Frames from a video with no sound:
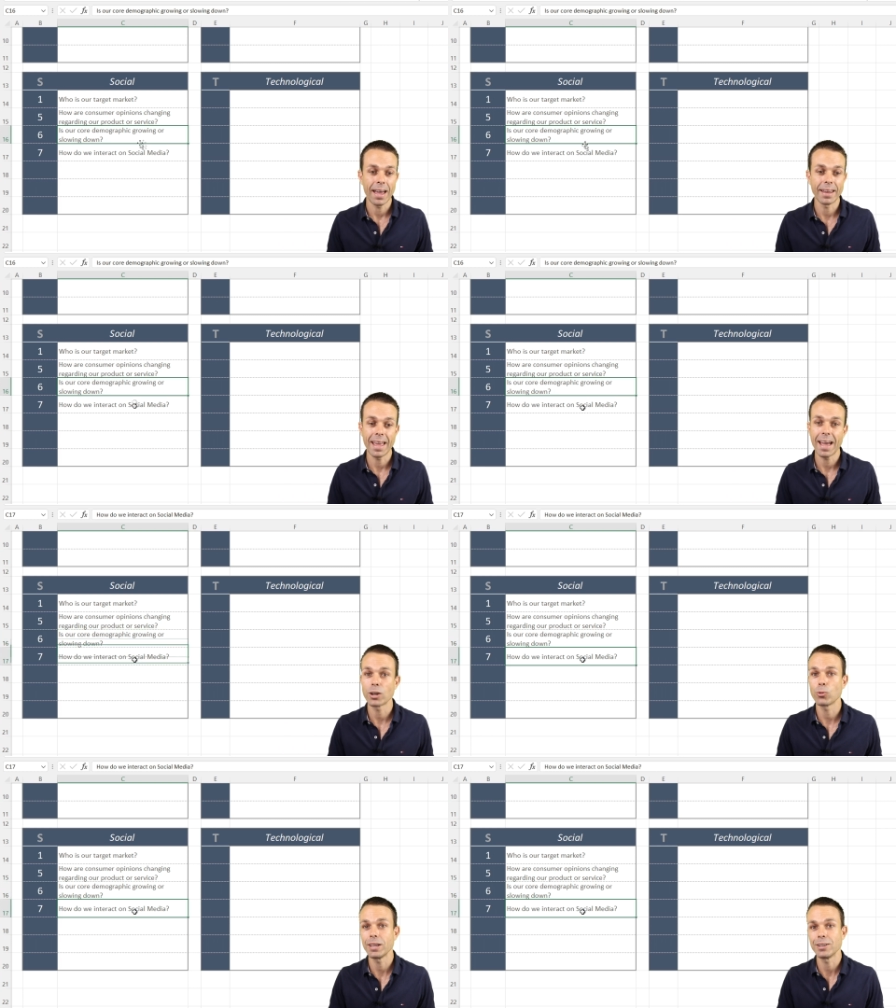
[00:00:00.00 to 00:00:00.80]
And how
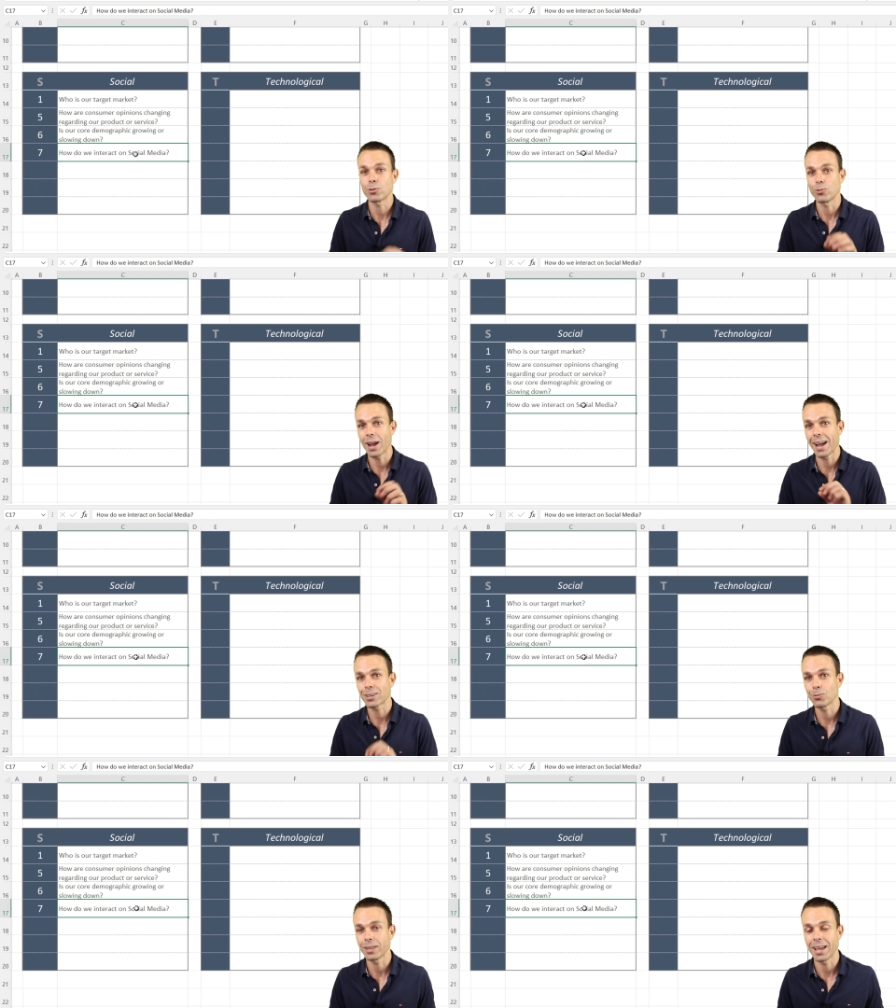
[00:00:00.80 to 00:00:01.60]
do we
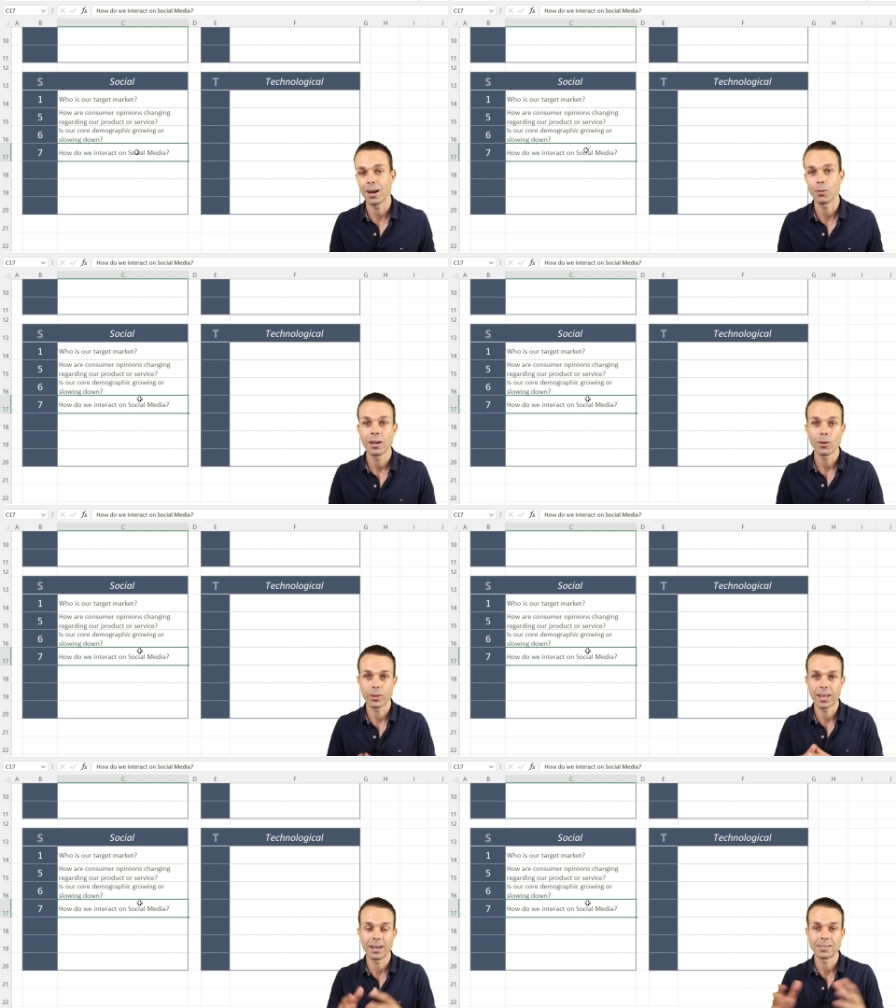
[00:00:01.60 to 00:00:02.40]
interact with our,
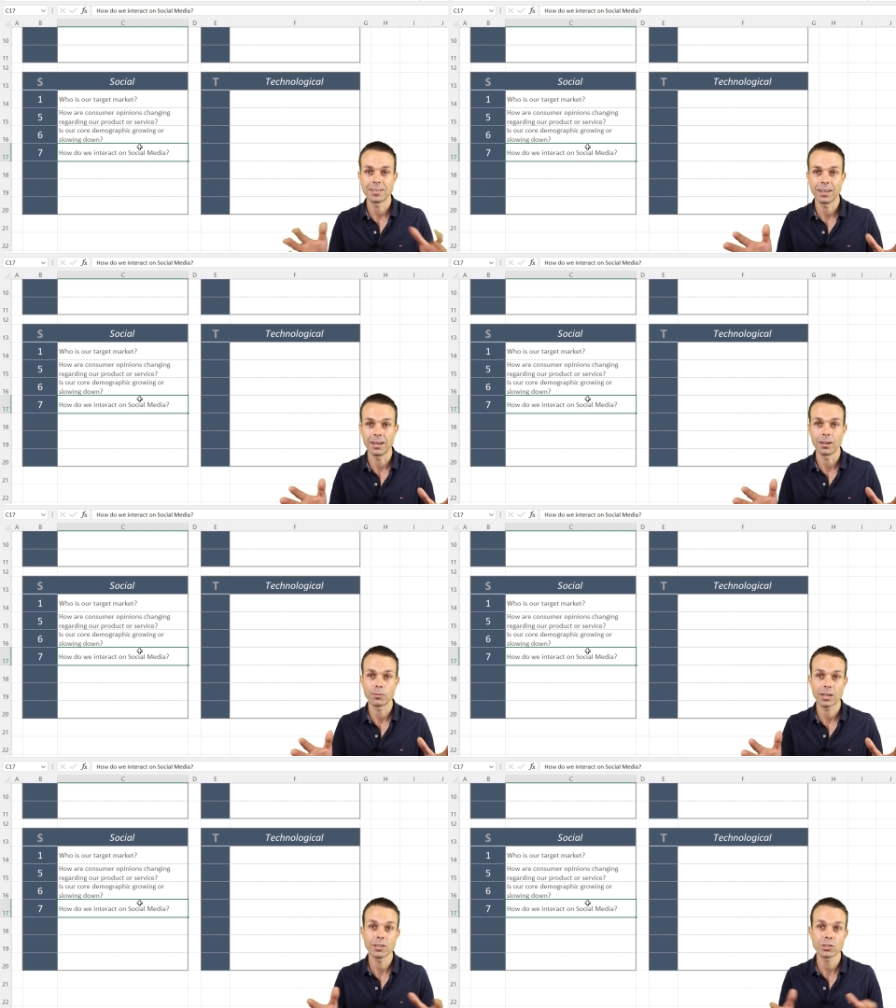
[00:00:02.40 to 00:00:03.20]
with our uh,
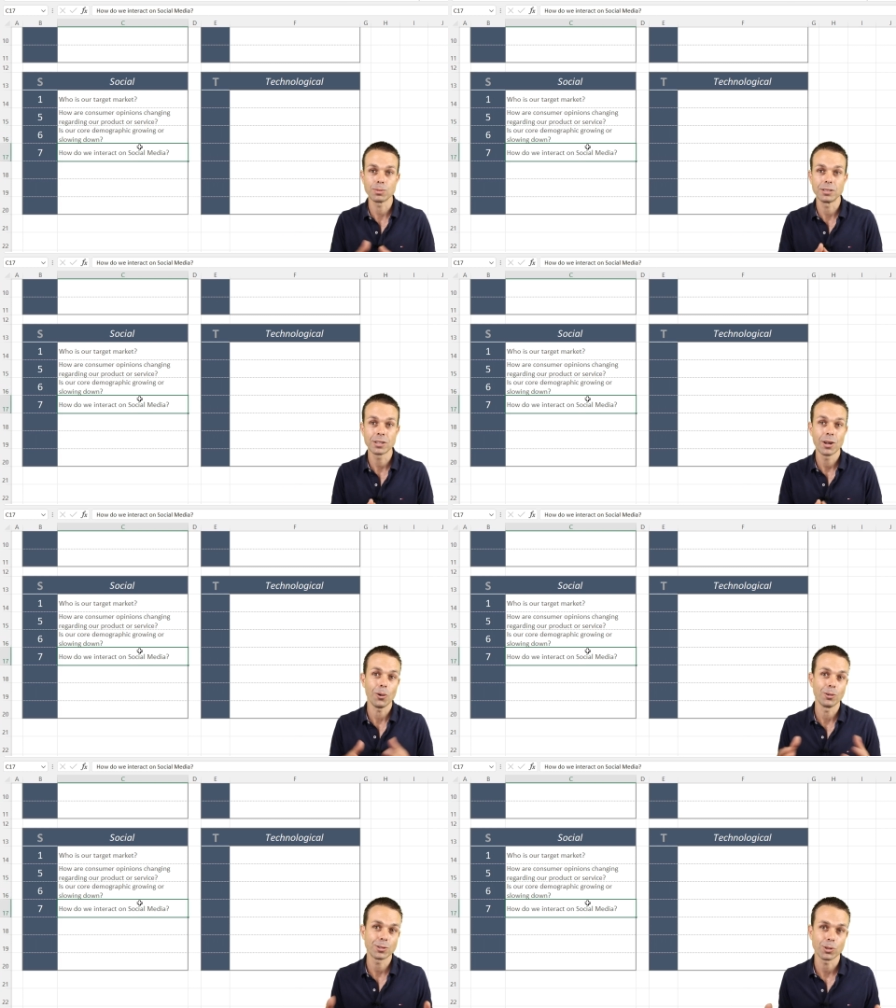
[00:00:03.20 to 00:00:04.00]
customers
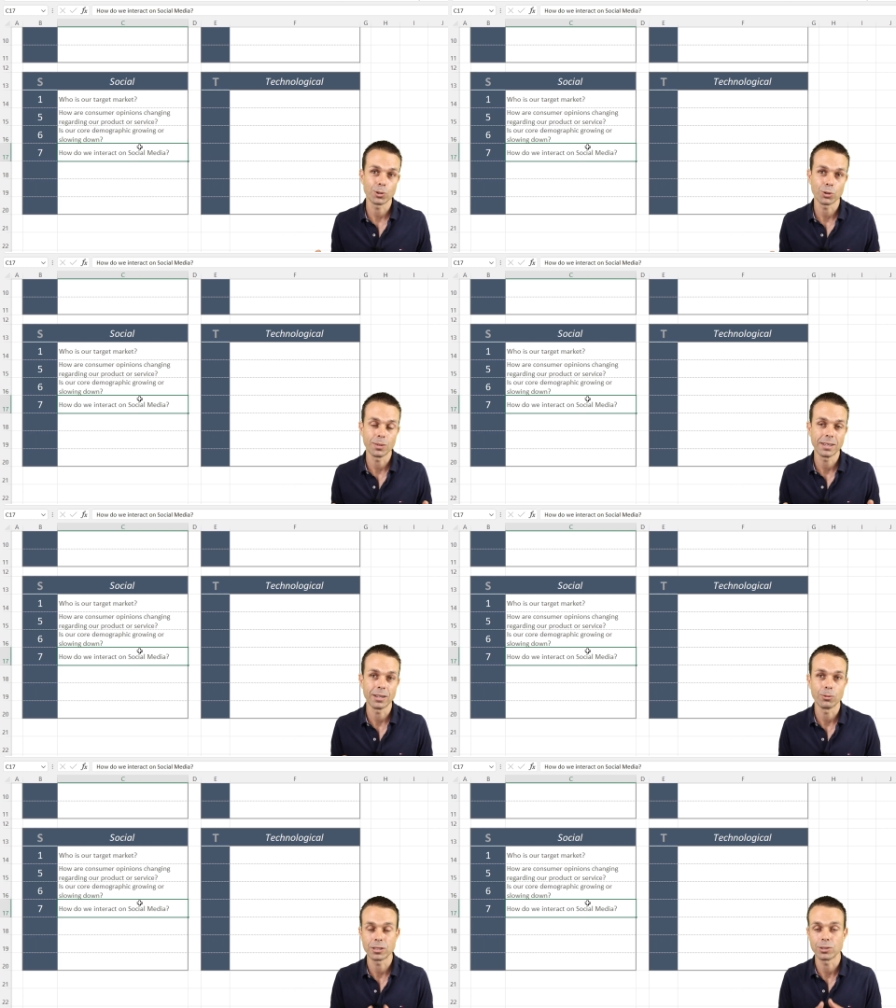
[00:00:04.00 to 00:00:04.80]
on social
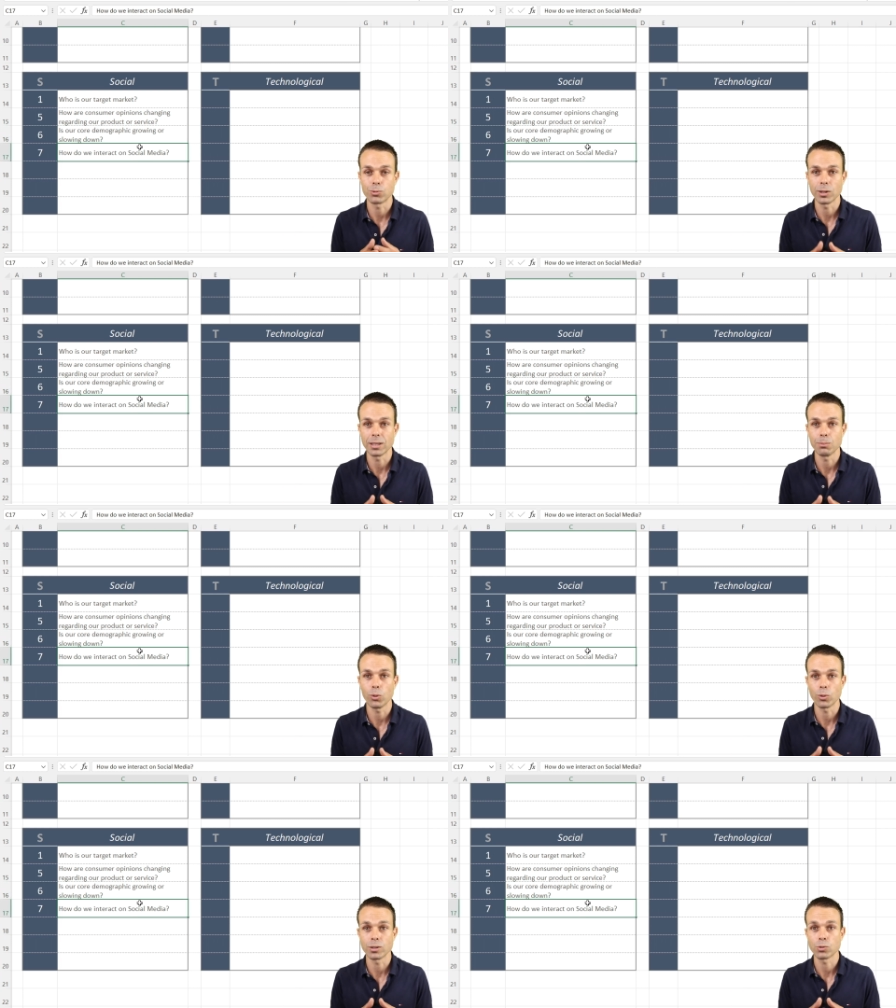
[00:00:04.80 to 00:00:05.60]
media, which is really
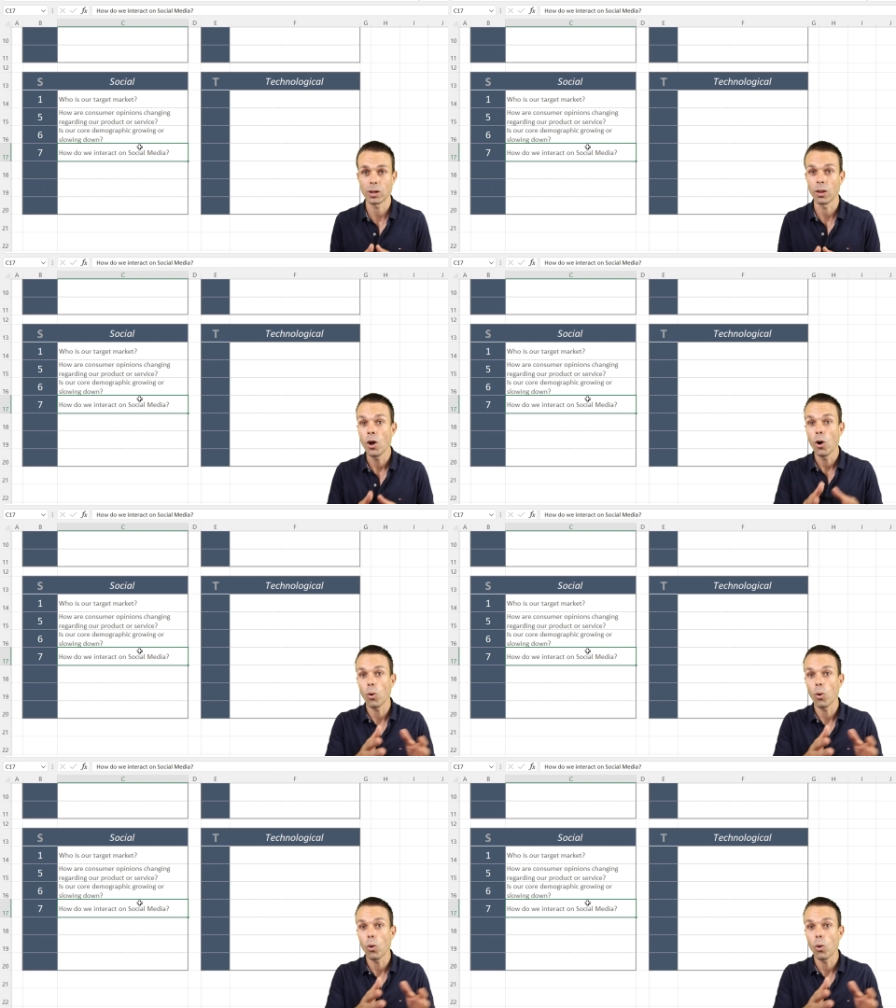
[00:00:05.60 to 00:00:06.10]
important as well?